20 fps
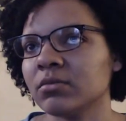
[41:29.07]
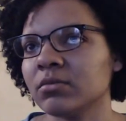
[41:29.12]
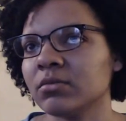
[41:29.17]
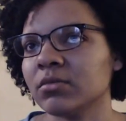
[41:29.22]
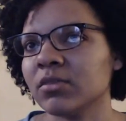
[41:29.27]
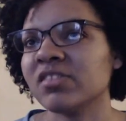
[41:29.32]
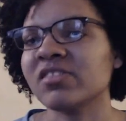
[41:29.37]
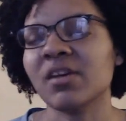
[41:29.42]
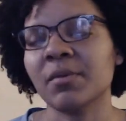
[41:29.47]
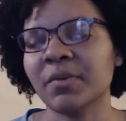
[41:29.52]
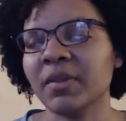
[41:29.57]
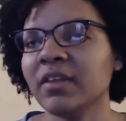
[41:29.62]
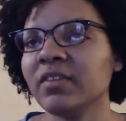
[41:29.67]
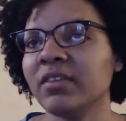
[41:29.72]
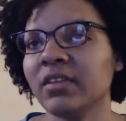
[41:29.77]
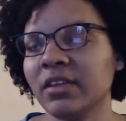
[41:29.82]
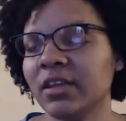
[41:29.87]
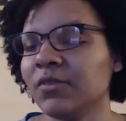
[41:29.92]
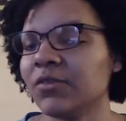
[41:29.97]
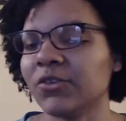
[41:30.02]
Something
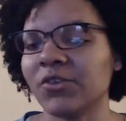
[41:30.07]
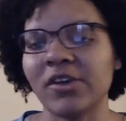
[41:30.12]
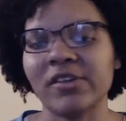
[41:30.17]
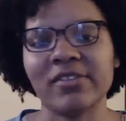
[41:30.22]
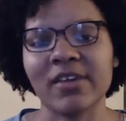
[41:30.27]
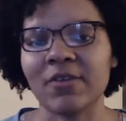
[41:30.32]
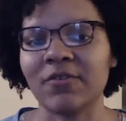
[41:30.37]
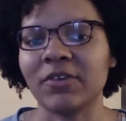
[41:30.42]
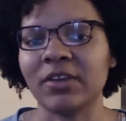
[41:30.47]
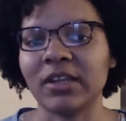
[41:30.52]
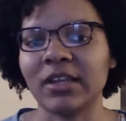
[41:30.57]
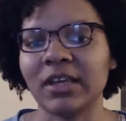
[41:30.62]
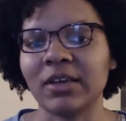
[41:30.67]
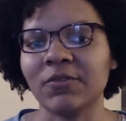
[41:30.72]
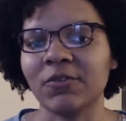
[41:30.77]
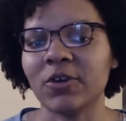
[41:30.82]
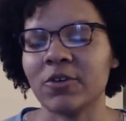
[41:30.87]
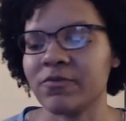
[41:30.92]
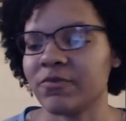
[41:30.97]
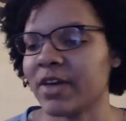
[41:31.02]
Delivery, definitely,
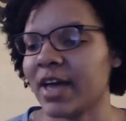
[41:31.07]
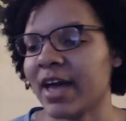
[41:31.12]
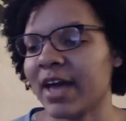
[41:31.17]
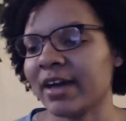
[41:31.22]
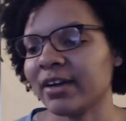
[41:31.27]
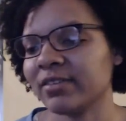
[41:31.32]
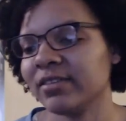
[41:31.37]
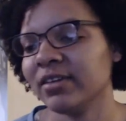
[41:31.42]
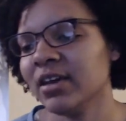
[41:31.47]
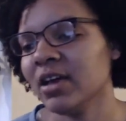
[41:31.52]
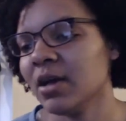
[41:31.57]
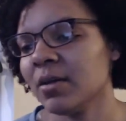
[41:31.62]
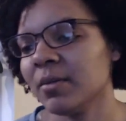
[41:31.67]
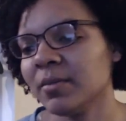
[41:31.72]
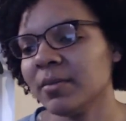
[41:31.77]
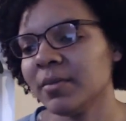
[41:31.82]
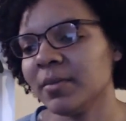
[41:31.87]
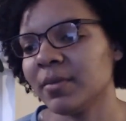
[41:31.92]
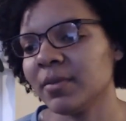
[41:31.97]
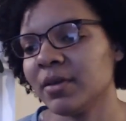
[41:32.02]
for a fact.
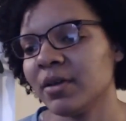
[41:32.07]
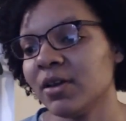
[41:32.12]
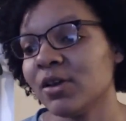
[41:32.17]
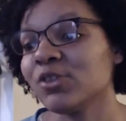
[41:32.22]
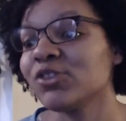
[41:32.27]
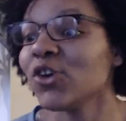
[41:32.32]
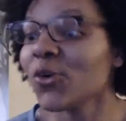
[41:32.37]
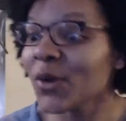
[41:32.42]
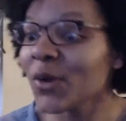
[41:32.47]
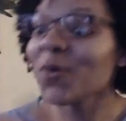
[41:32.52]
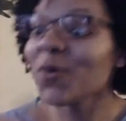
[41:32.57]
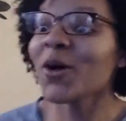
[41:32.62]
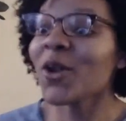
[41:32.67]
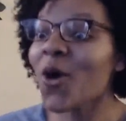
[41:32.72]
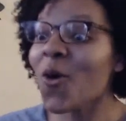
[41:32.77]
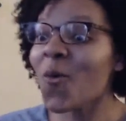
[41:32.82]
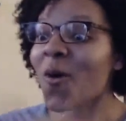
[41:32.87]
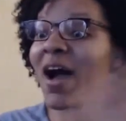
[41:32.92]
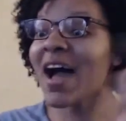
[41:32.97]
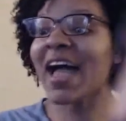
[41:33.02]
Zoe
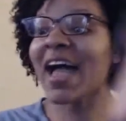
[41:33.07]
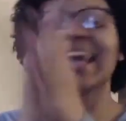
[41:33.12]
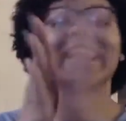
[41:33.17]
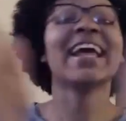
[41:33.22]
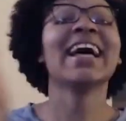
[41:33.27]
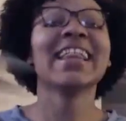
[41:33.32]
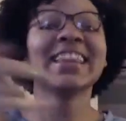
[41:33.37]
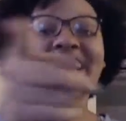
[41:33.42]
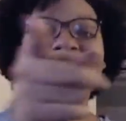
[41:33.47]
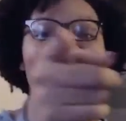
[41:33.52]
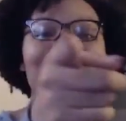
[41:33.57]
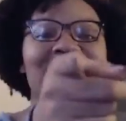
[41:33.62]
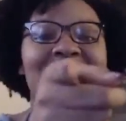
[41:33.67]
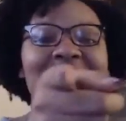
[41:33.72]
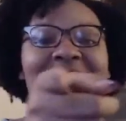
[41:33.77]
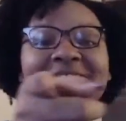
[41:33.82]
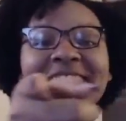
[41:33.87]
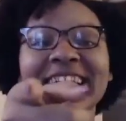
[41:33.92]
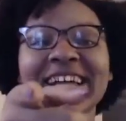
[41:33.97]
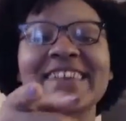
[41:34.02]
101. That's
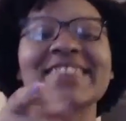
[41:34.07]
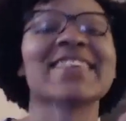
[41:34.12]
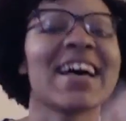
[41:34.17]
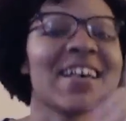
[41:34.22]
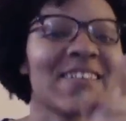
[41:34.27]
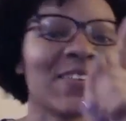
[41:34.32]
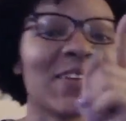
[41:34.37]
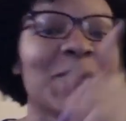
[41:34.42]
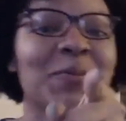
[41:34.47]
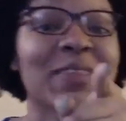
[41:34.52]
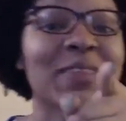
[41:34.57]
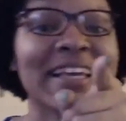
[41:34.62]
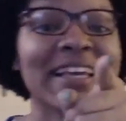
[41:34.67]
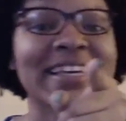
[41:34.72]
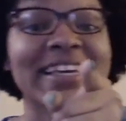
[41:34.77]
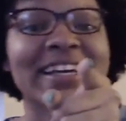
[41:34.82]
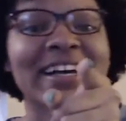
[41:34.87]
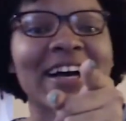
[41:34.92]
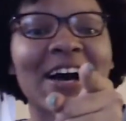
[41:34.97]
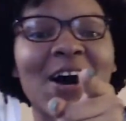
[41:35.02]
what it is. That's what I'm
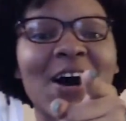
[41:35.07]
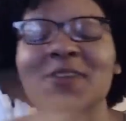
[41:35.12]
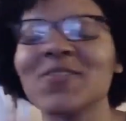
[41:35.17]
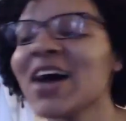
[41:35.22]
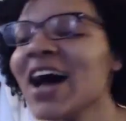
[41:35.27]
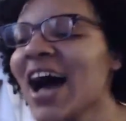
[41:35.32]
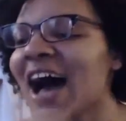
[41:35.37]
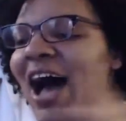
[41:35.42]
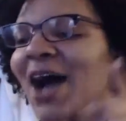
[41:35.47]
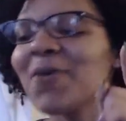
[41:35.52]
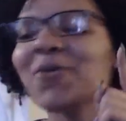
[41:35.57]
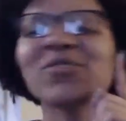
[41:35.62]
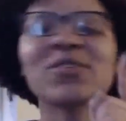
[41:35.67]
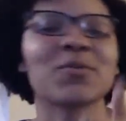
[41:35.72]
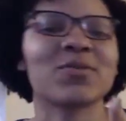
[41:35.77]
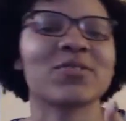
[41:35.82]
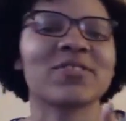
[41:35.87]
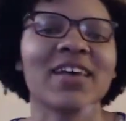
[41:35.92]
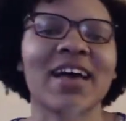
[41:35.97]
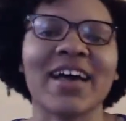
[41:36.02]
thinking of. I was
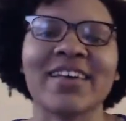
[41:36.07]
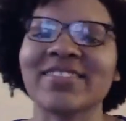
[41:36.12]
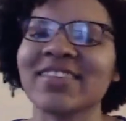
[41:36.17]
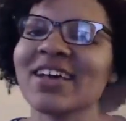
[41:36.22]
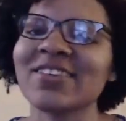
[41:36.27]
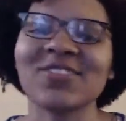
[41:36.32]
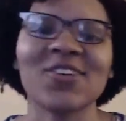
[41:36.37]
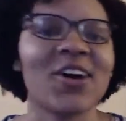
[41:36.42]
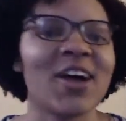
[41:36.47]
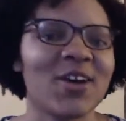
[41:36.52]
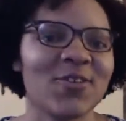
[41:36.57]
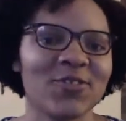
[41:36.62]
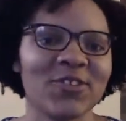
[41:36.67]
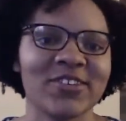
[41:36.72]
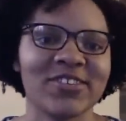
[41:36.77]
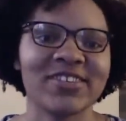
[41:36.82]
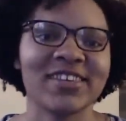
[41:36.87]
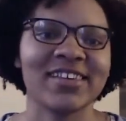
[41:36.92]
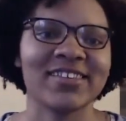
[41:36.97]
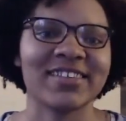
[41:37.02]
obsessed. I saw every
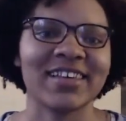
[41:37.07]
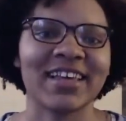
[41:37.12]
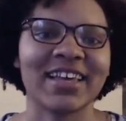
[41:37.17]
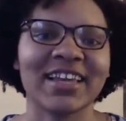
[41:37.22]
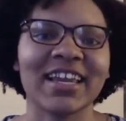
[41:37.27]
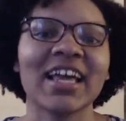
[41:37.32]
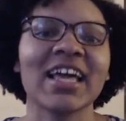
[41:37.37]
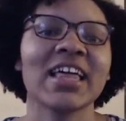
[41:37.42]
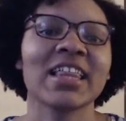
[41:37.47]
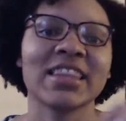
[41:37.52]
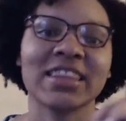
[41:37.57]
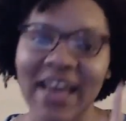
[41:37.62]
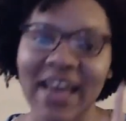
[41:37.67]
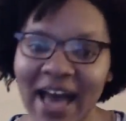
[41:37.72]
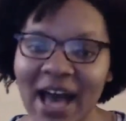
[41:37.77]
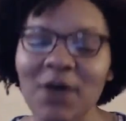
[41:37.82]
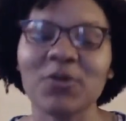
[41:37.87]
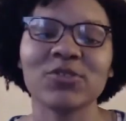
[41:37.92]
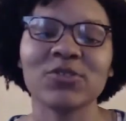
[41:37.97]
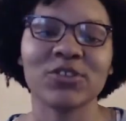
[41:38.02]
season.
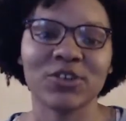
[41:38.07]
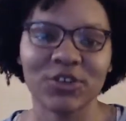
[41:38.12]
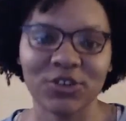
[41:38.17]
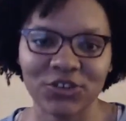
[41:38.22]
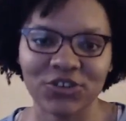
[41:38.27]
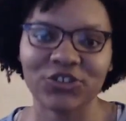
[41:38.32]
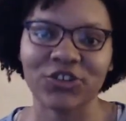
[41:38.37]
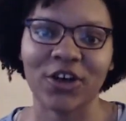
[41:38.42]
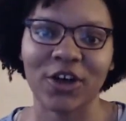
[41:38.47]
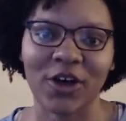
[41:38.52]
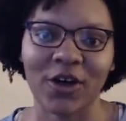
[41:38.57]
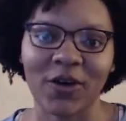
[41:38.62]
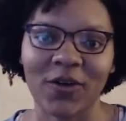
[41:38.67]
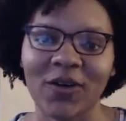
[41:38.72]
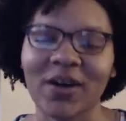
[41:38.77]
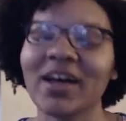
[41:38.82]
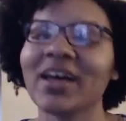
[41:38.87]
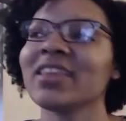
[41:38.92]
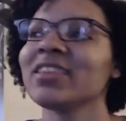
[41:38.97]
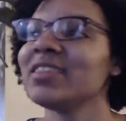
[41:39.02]
That was a good
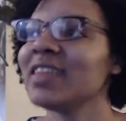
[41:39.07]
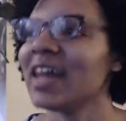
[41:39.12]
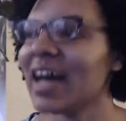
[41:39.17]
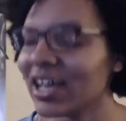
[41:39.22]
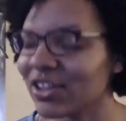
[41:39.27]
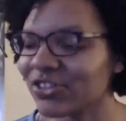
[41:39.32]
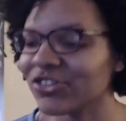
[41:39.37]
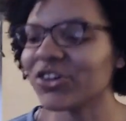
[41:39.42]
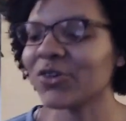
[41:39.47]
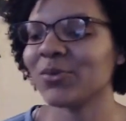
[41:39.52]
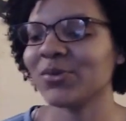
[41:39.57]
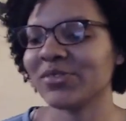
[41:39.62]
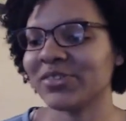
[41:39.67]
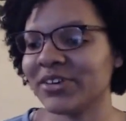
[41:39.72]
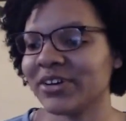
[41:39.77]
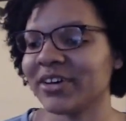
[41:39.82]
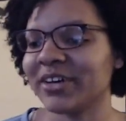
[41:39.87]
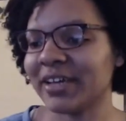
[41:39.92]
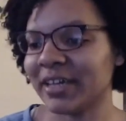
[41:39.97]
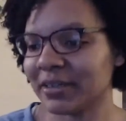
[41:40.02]
show. That show was
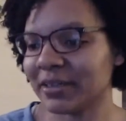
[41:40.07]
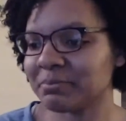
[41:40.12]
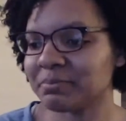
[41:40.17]
good.